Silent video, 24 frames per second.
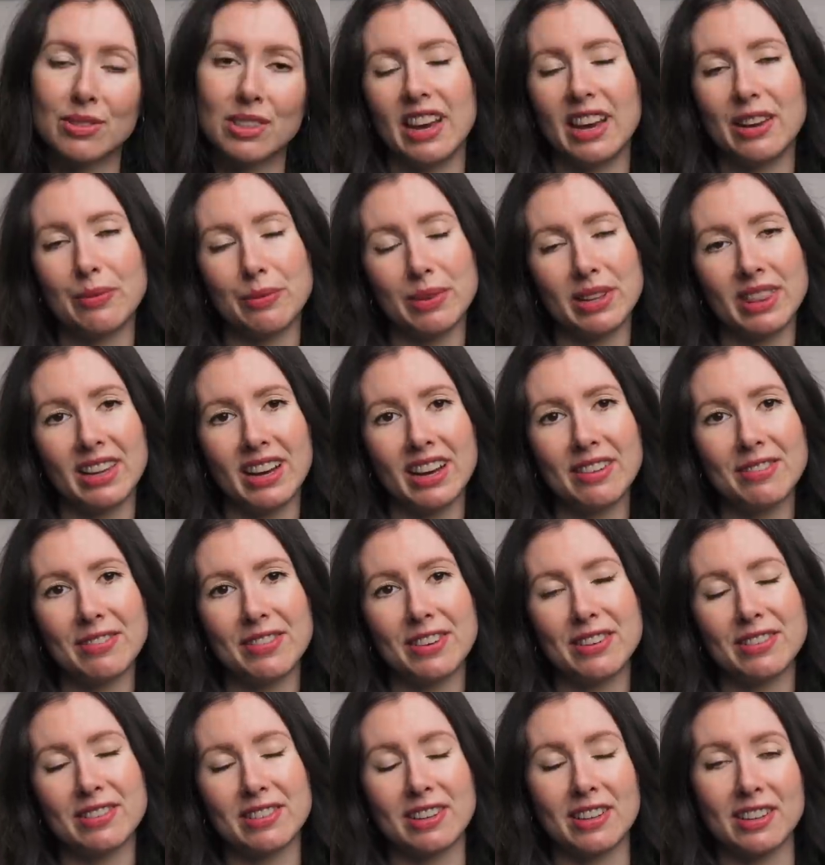And when that
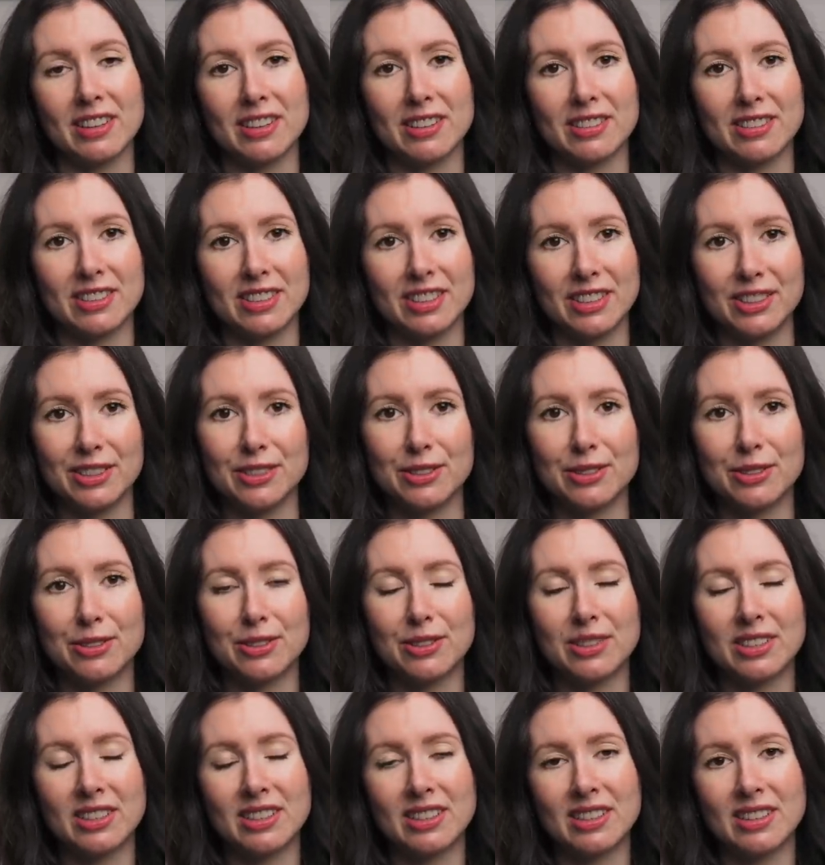feels clear to you,